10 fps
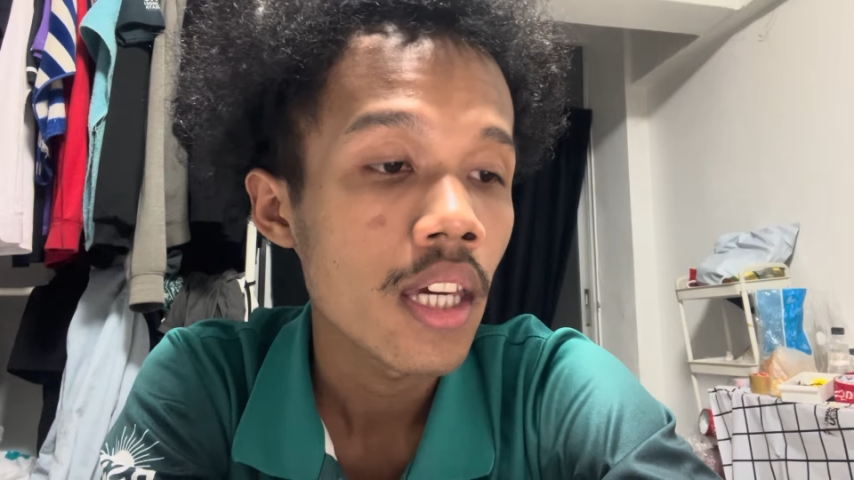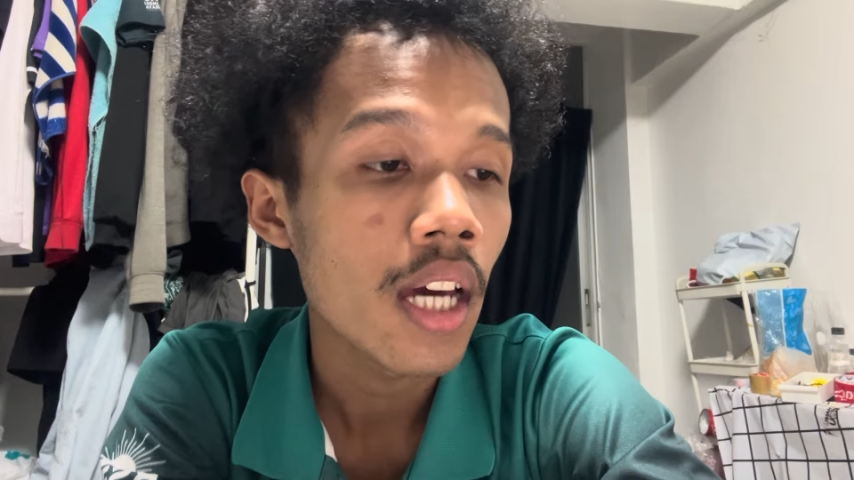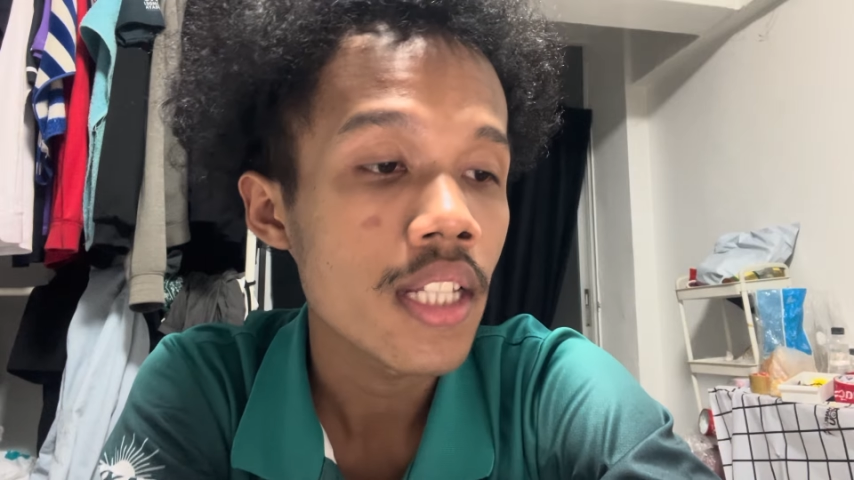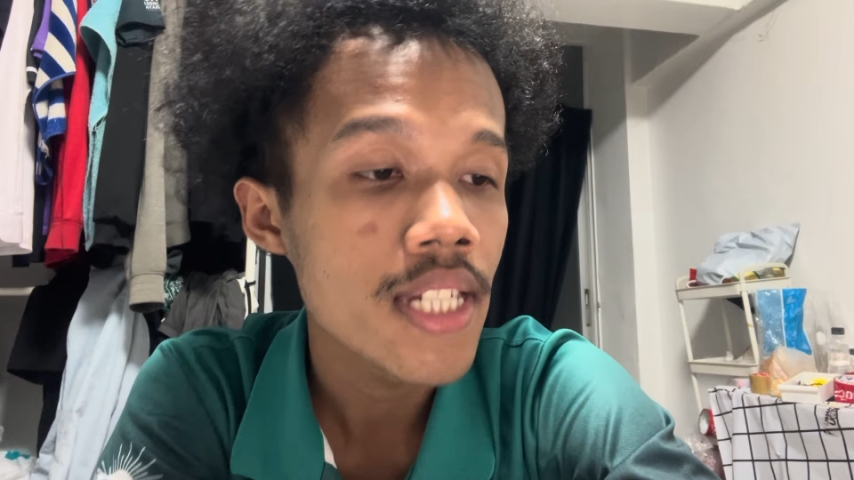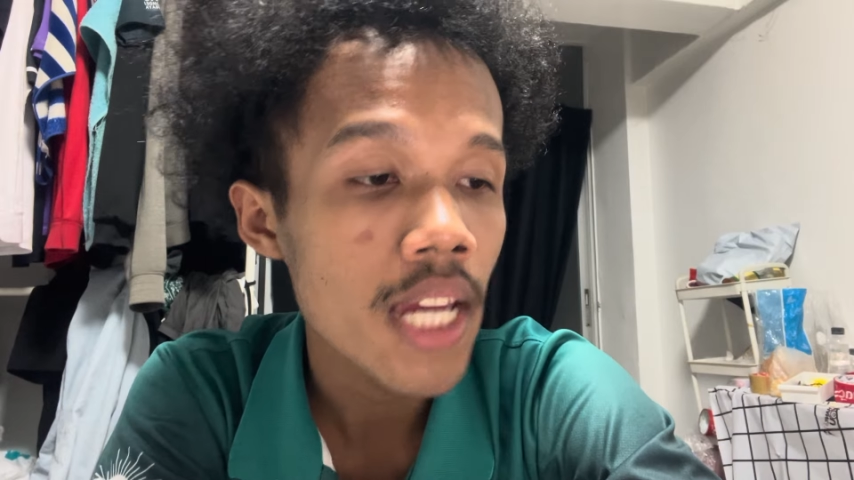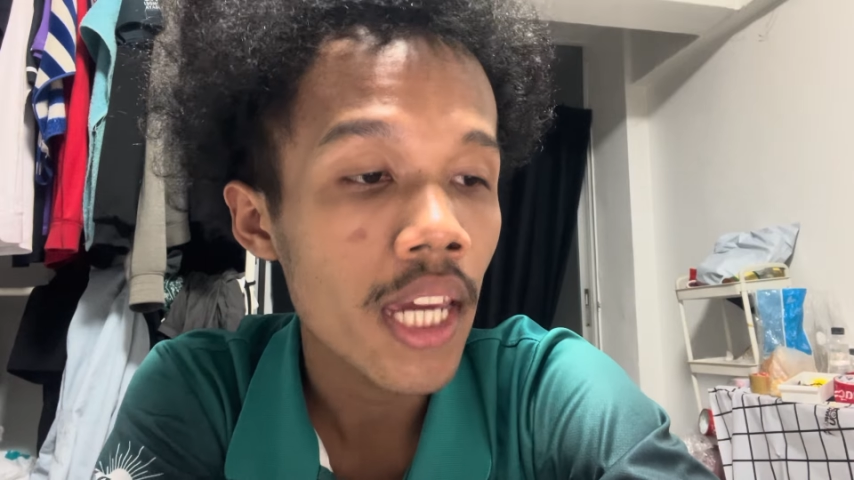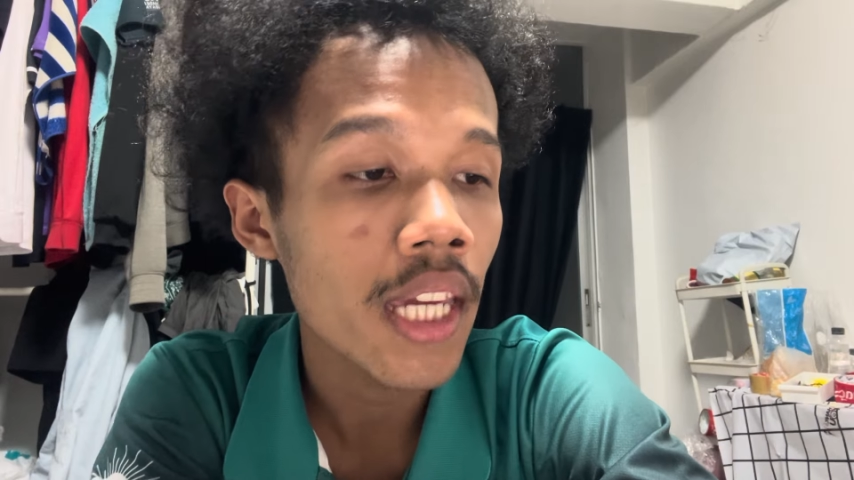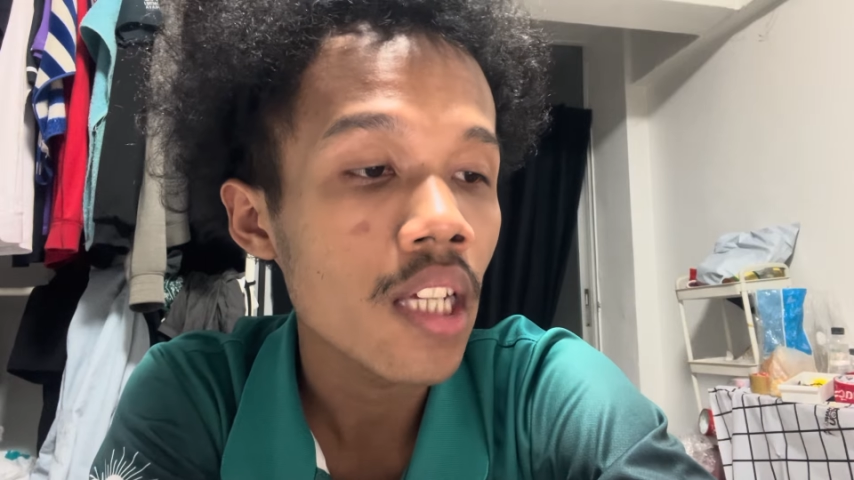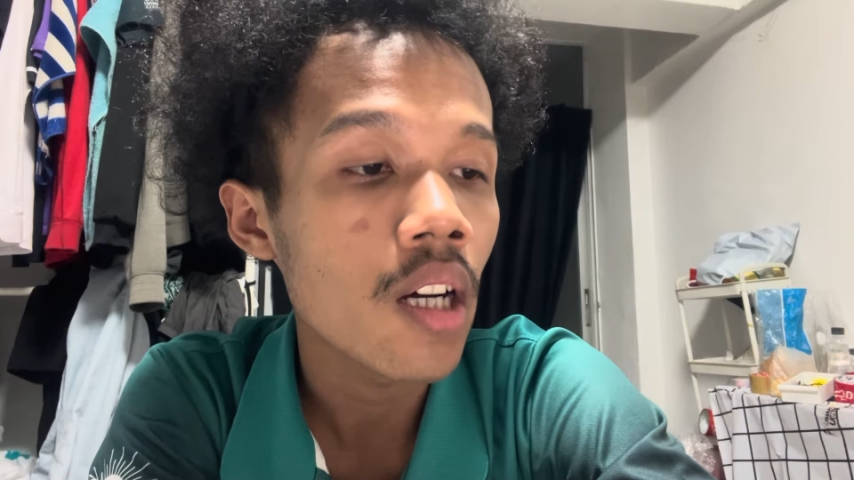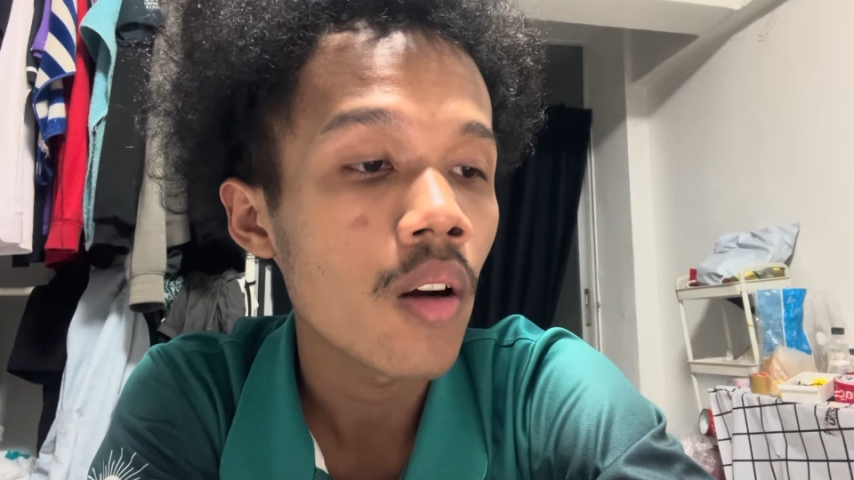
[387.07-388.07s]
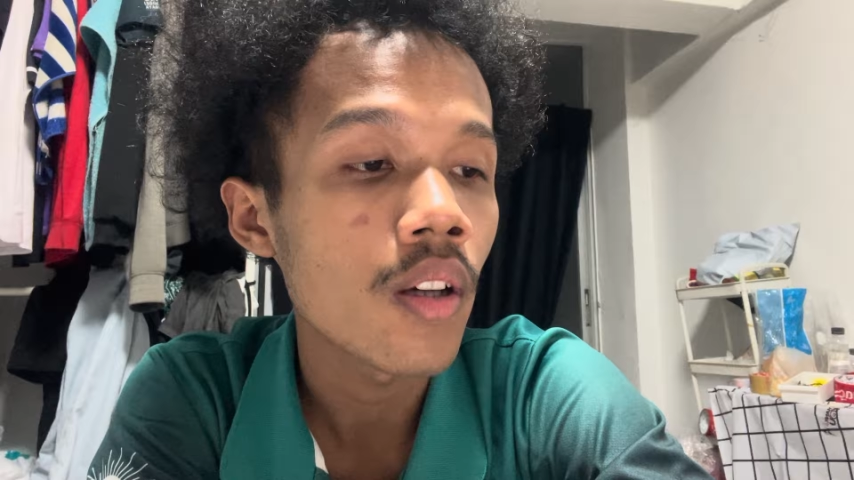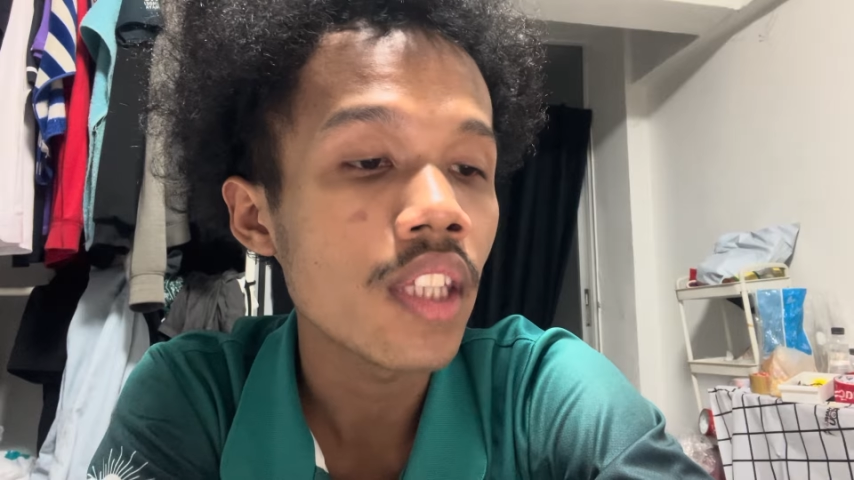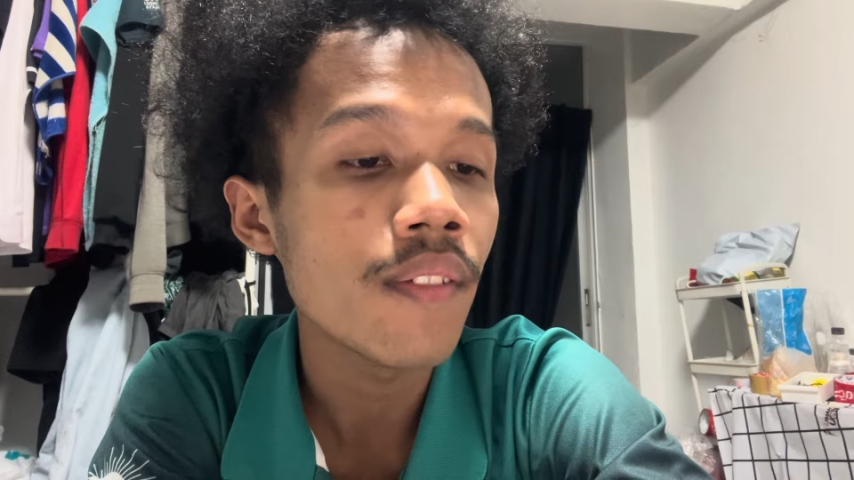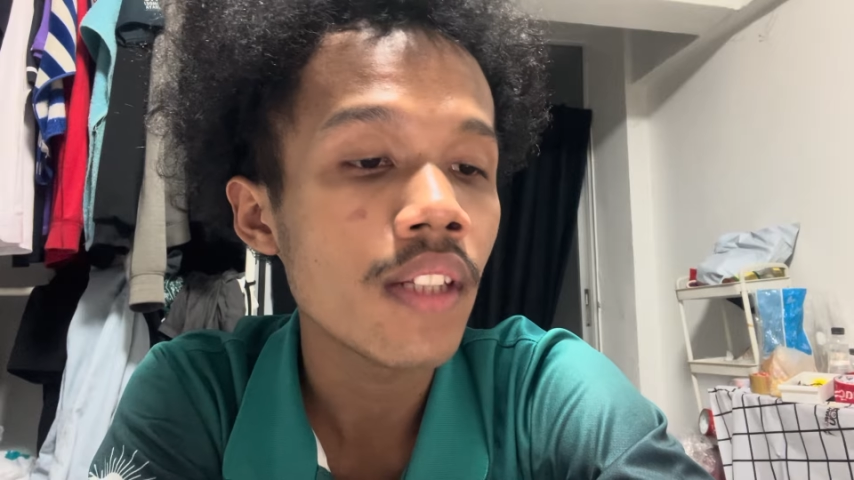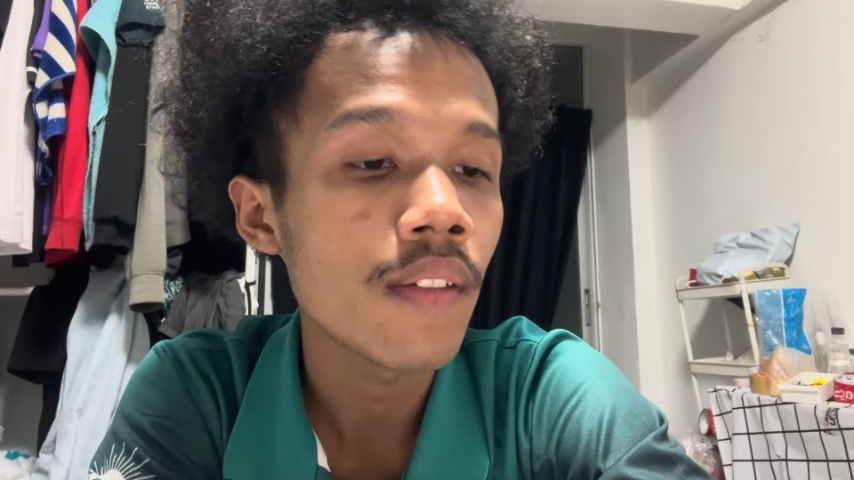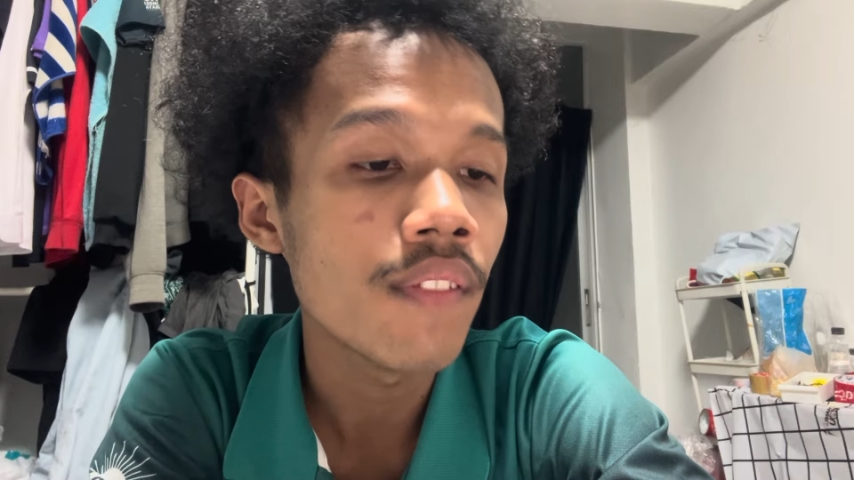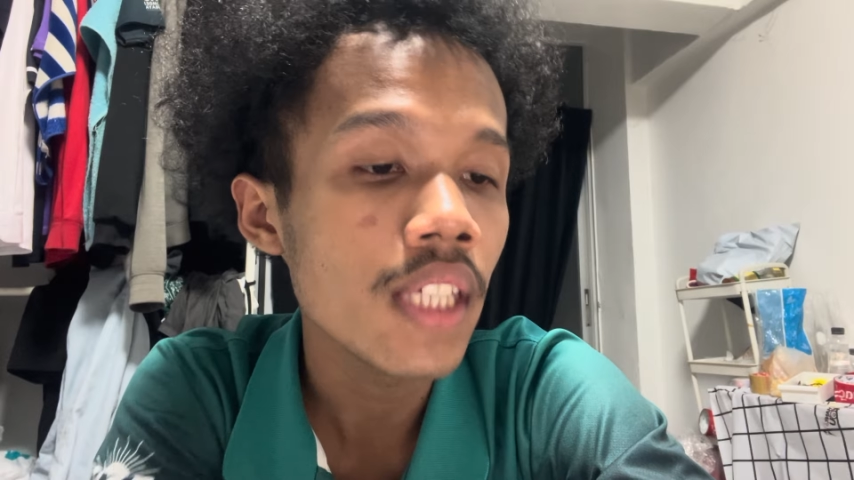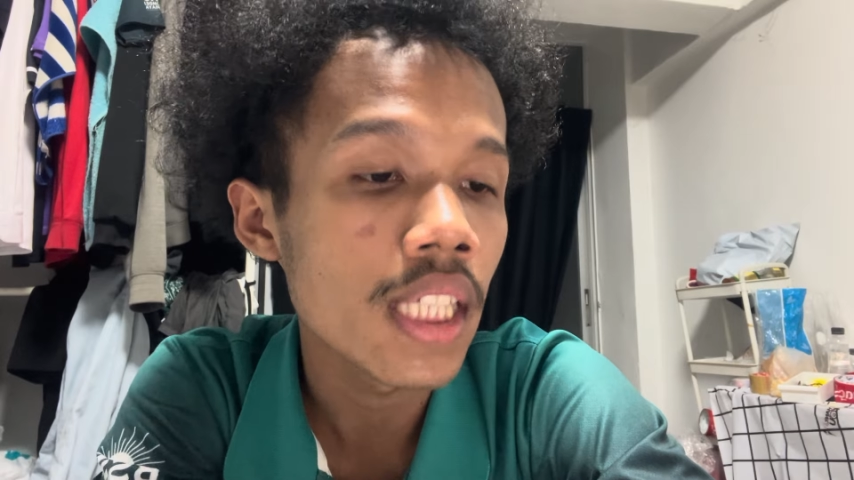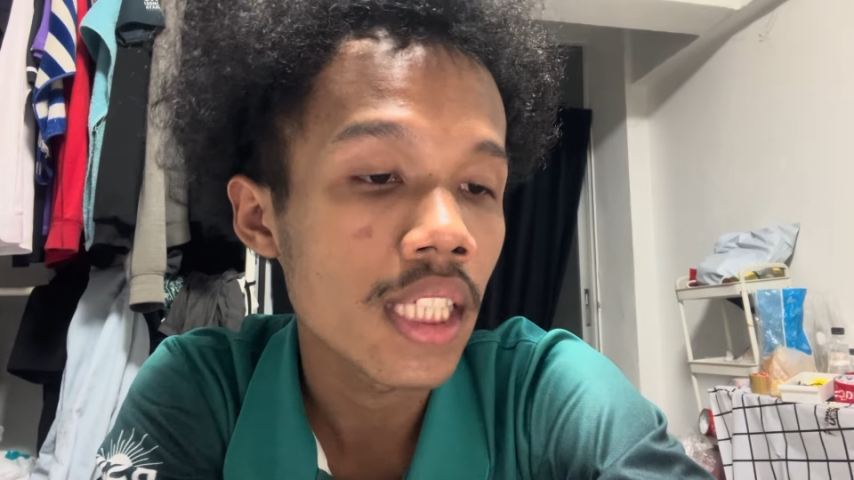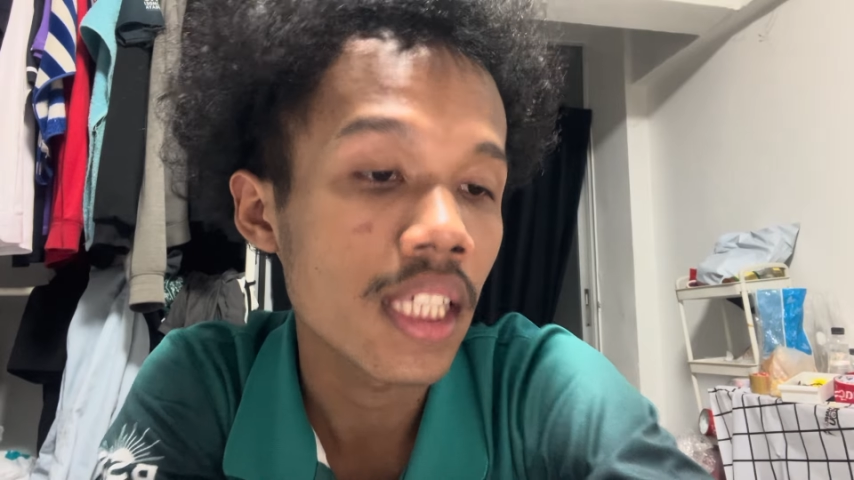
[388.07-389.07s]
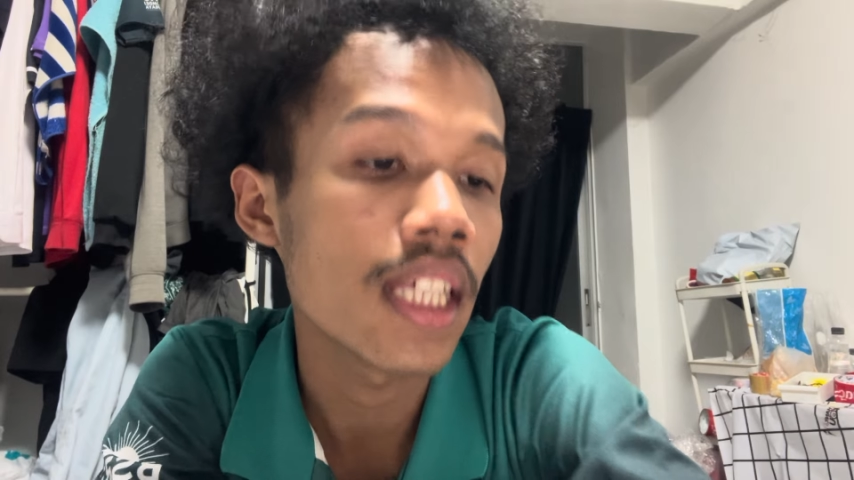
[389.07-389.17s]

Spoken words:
a day, or even a week.